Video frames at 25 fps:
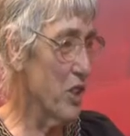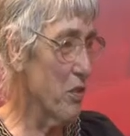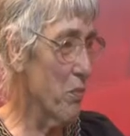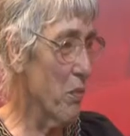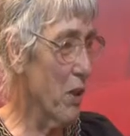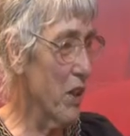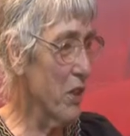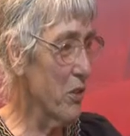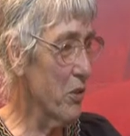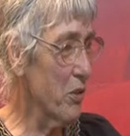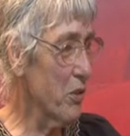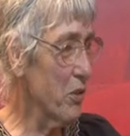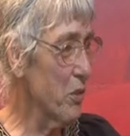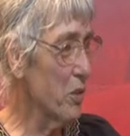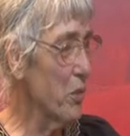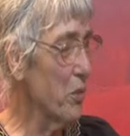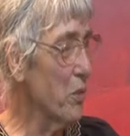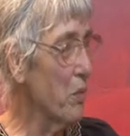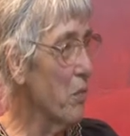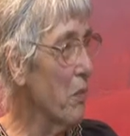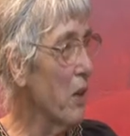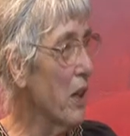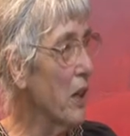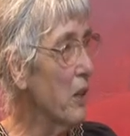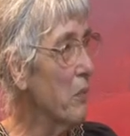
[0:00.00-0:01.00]
one or two
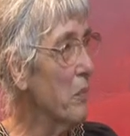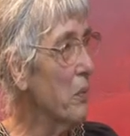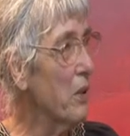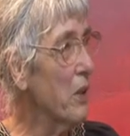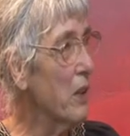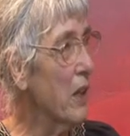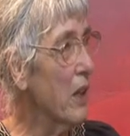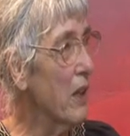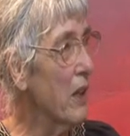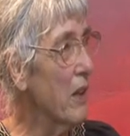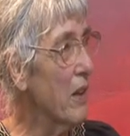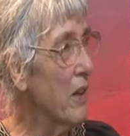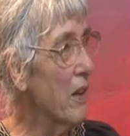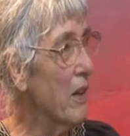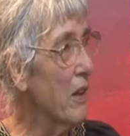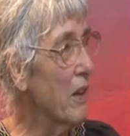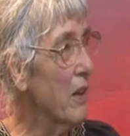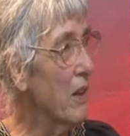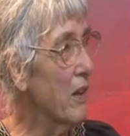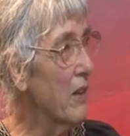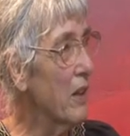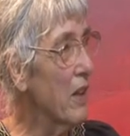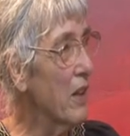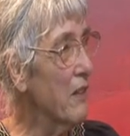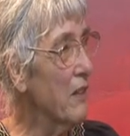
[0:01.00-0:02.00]
might be there
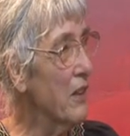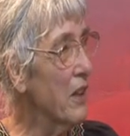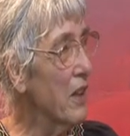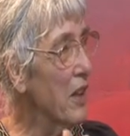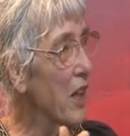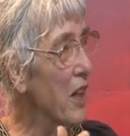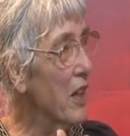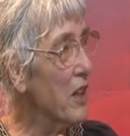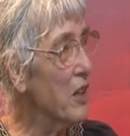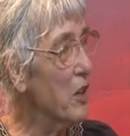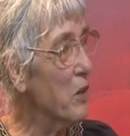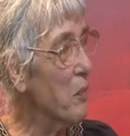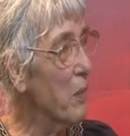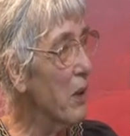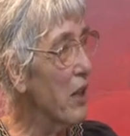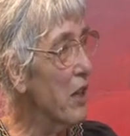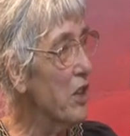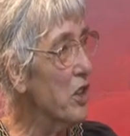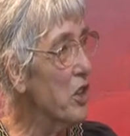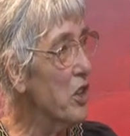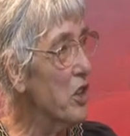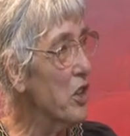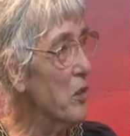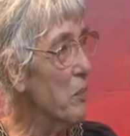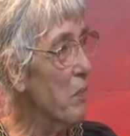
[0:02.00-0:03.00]
and then the next
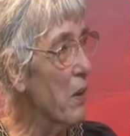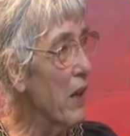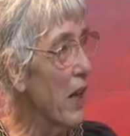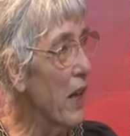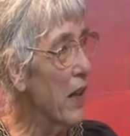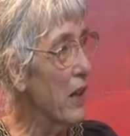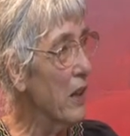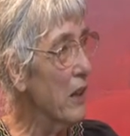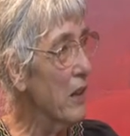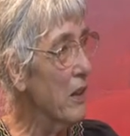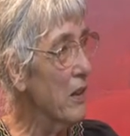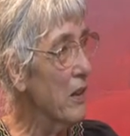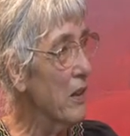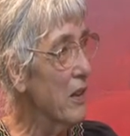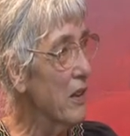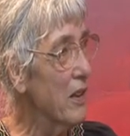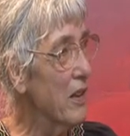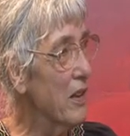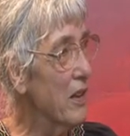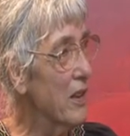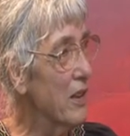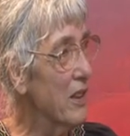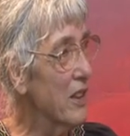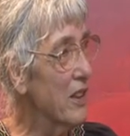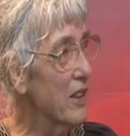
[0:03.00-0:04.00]
page is blank.
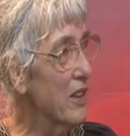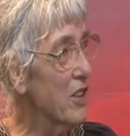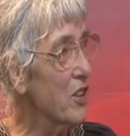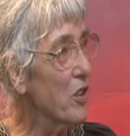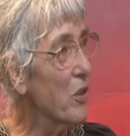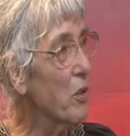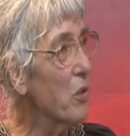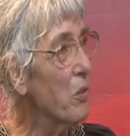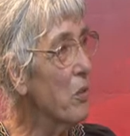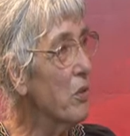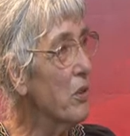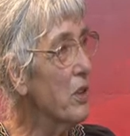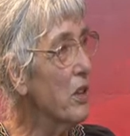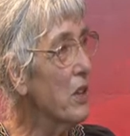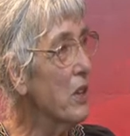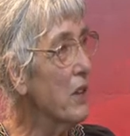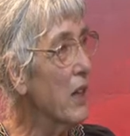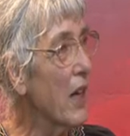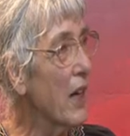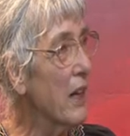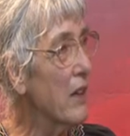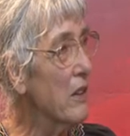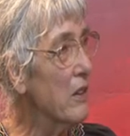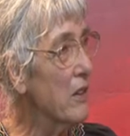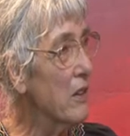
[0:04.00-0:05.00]
It is called
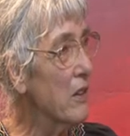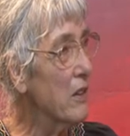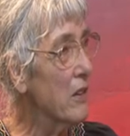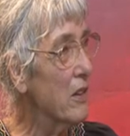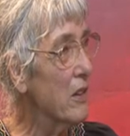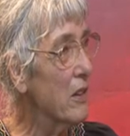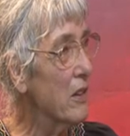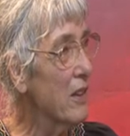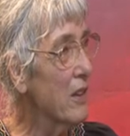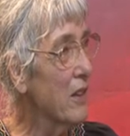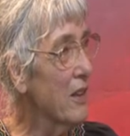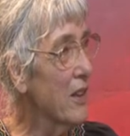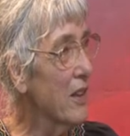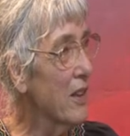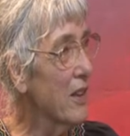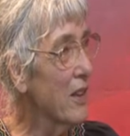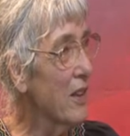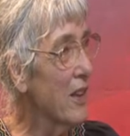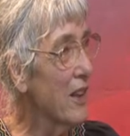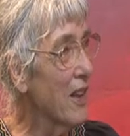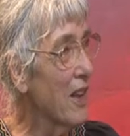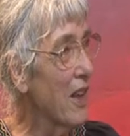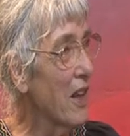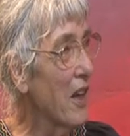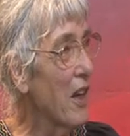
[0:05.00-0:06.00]
deducted.
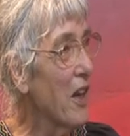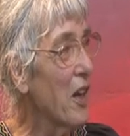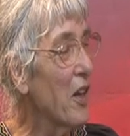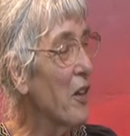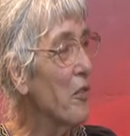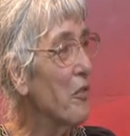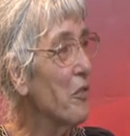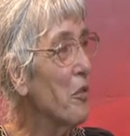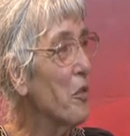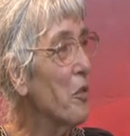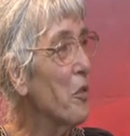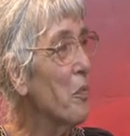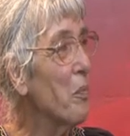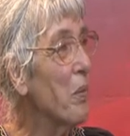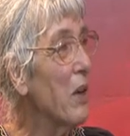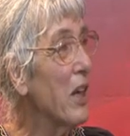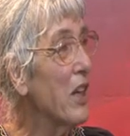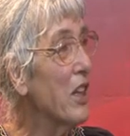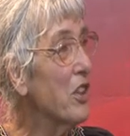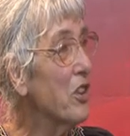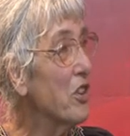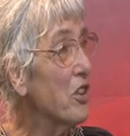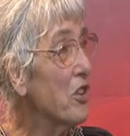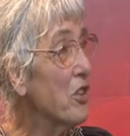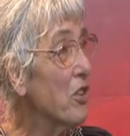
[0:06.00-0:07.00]
A few
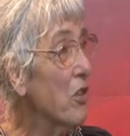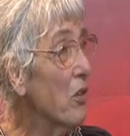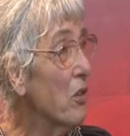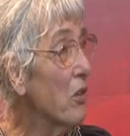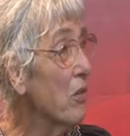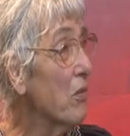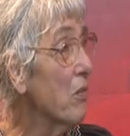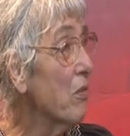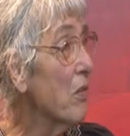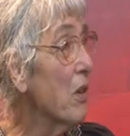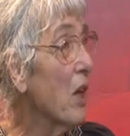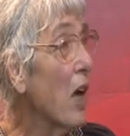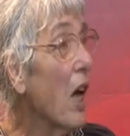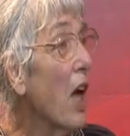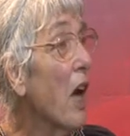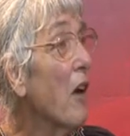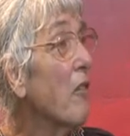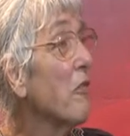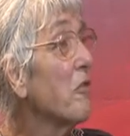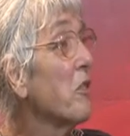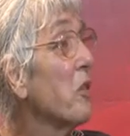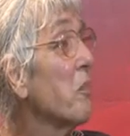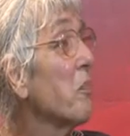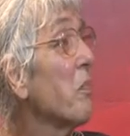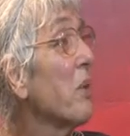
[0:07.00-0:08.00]
pages on,
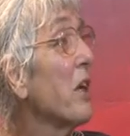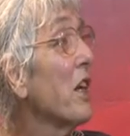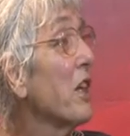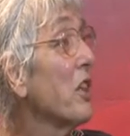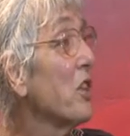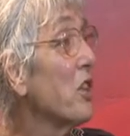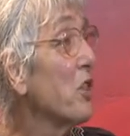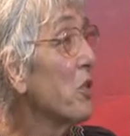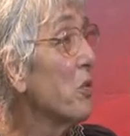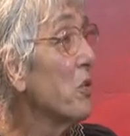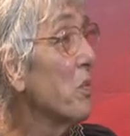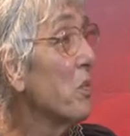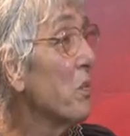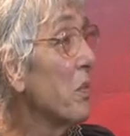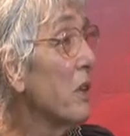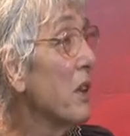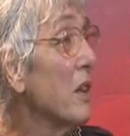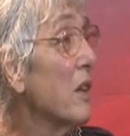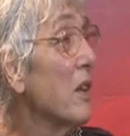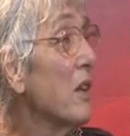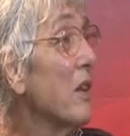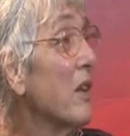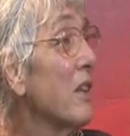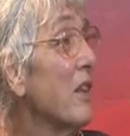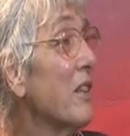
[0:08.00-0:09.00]
half the page could be
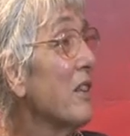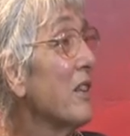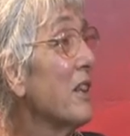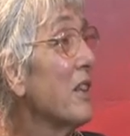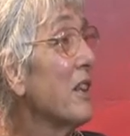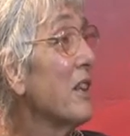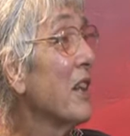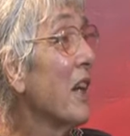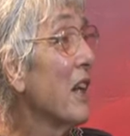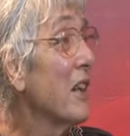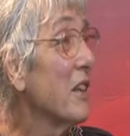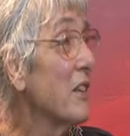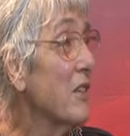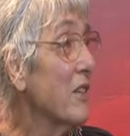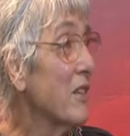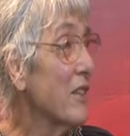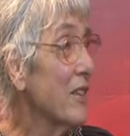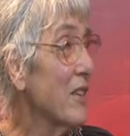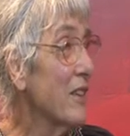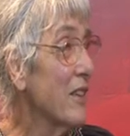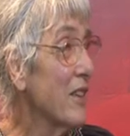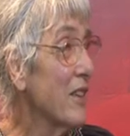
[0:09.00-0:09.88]
deducted.